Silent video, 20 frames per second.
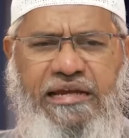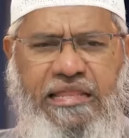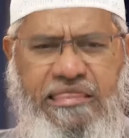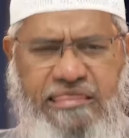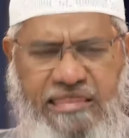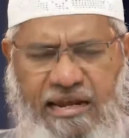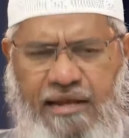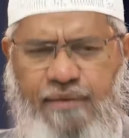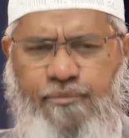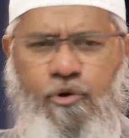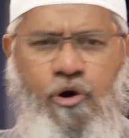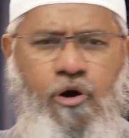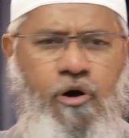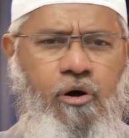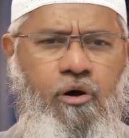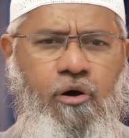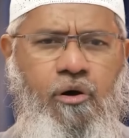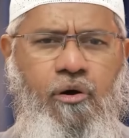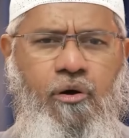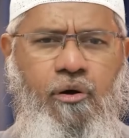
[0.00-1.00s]
It is salam,
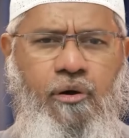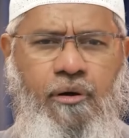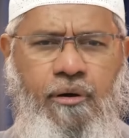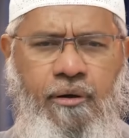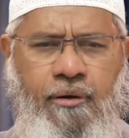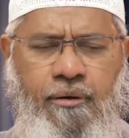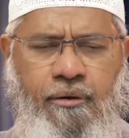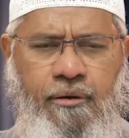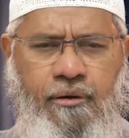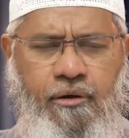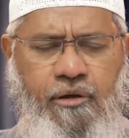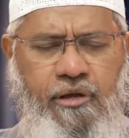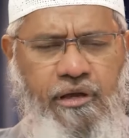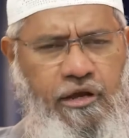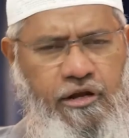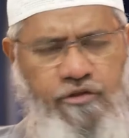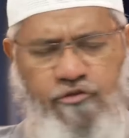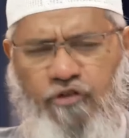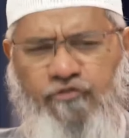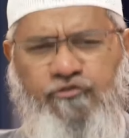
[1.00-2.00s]
or
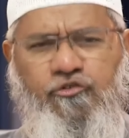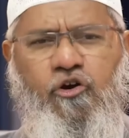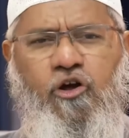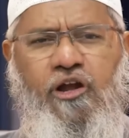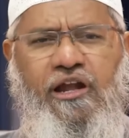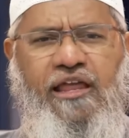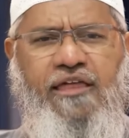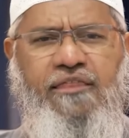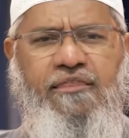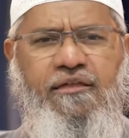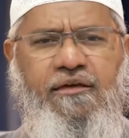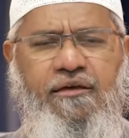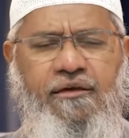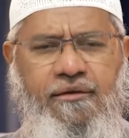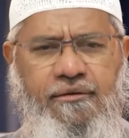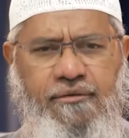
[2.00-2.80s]
it's also called as